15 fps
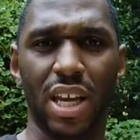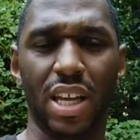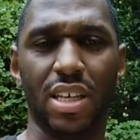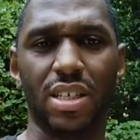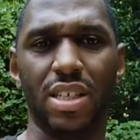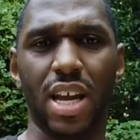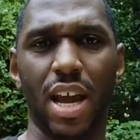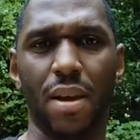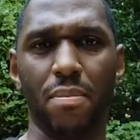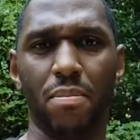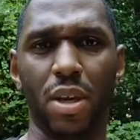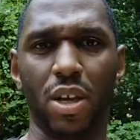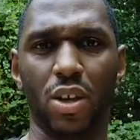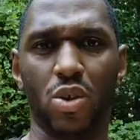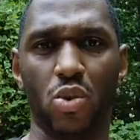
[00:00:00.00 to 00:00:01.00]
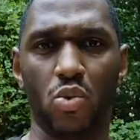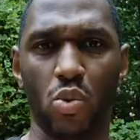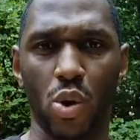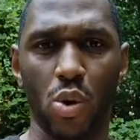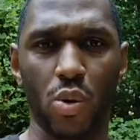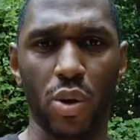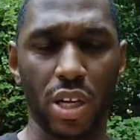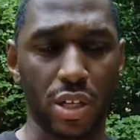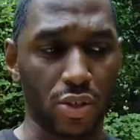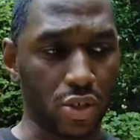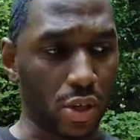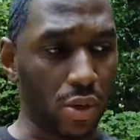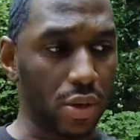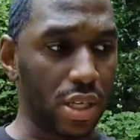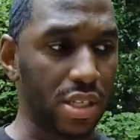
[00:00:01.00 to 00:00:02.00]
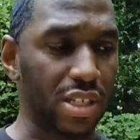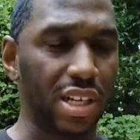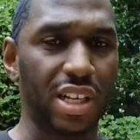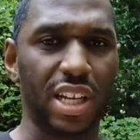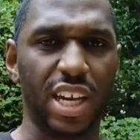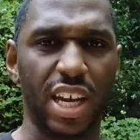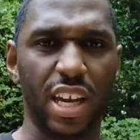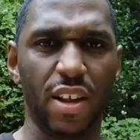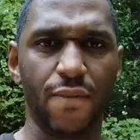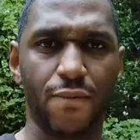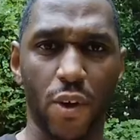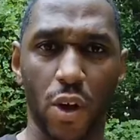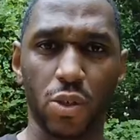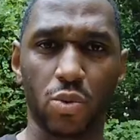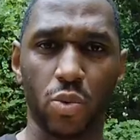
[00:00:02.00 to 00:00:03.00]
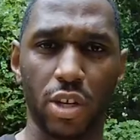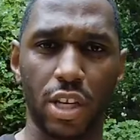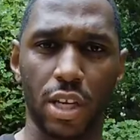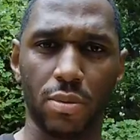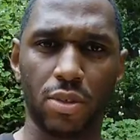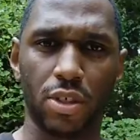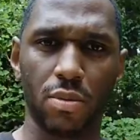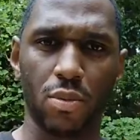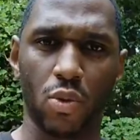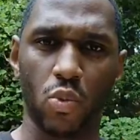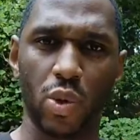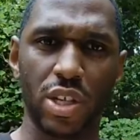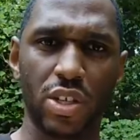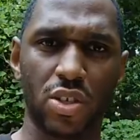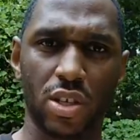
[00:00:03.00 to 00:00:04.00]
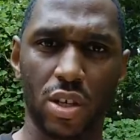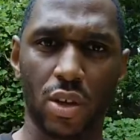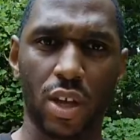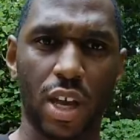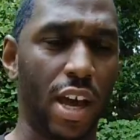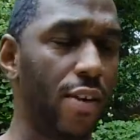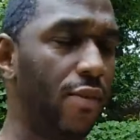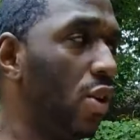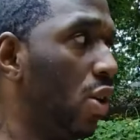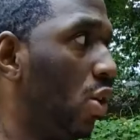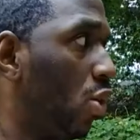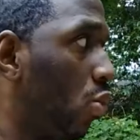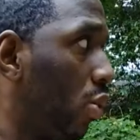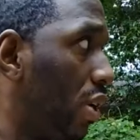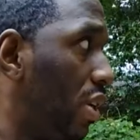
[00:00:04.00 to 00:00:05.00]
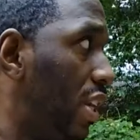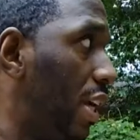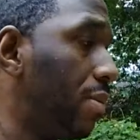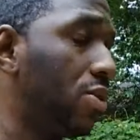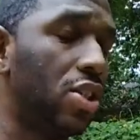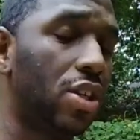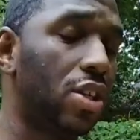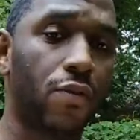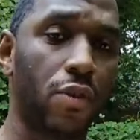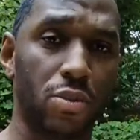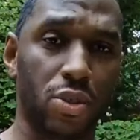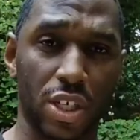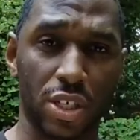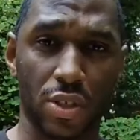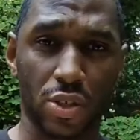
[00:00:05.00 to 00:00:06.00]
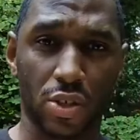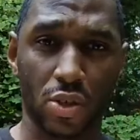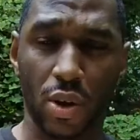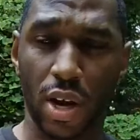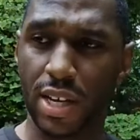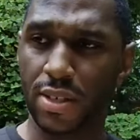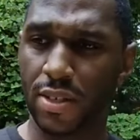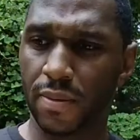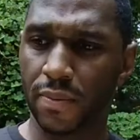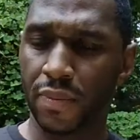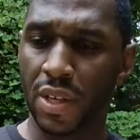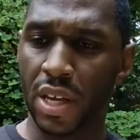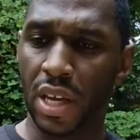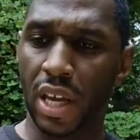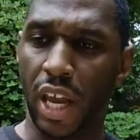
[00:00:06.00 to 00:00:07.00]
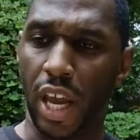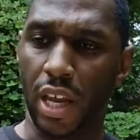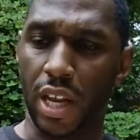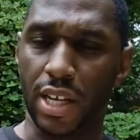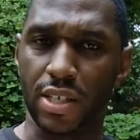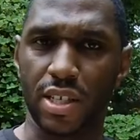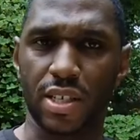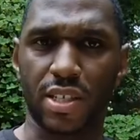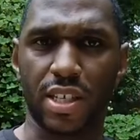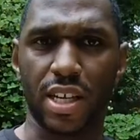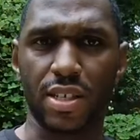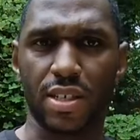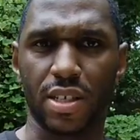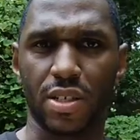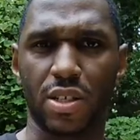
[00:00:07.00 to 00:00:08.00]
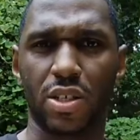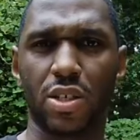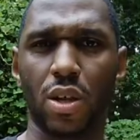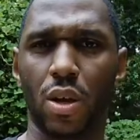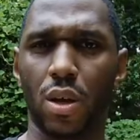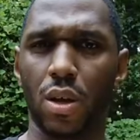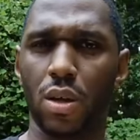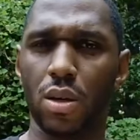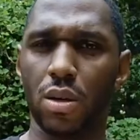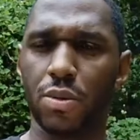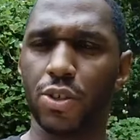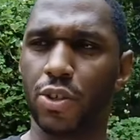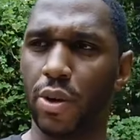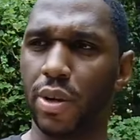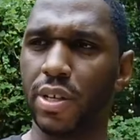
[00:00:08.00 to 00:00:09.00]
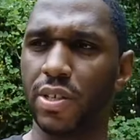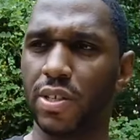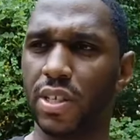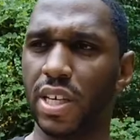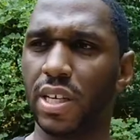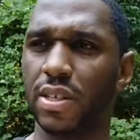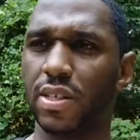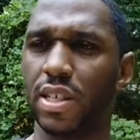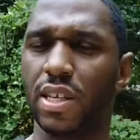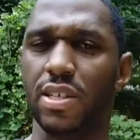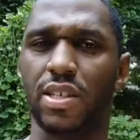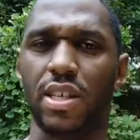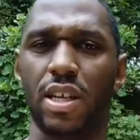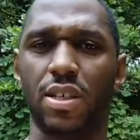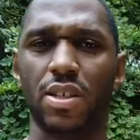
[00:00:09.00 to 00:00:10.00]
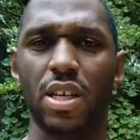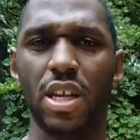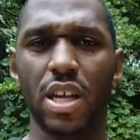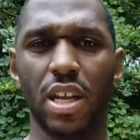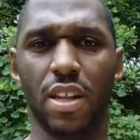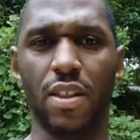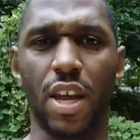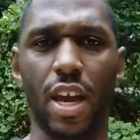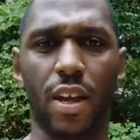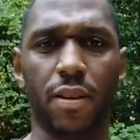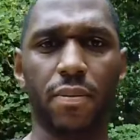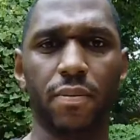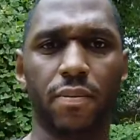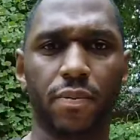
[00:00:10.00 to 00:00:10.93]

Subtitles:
it has not been corroded and turned into lead, false redemption, but we still have redemption from Jesus Christ. And as it says in Psalms 36, it says that